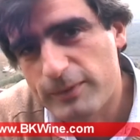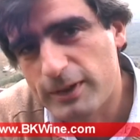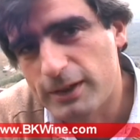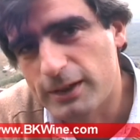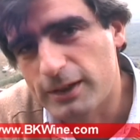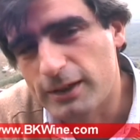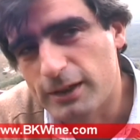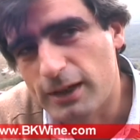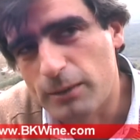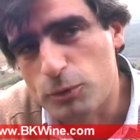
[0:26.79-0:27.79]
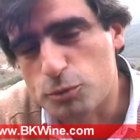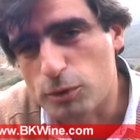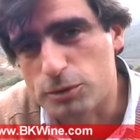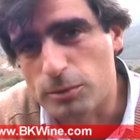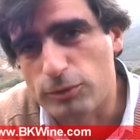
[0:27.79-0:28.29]
I'm
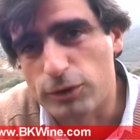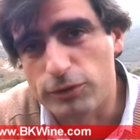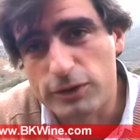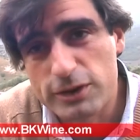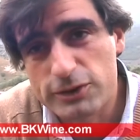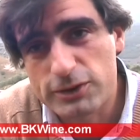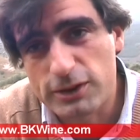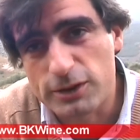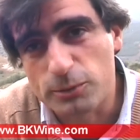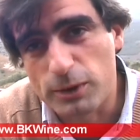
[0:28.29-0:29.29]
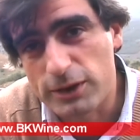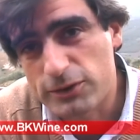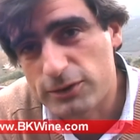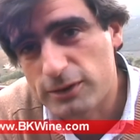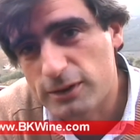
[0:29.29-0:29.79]
responsible for the vineyards and the
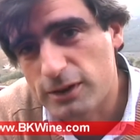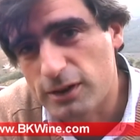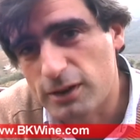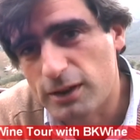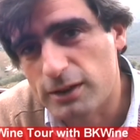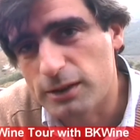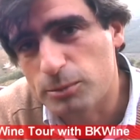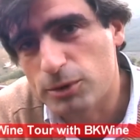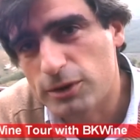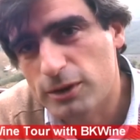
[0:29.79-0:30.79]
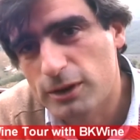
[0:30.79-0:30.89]
wines here at Niepoort.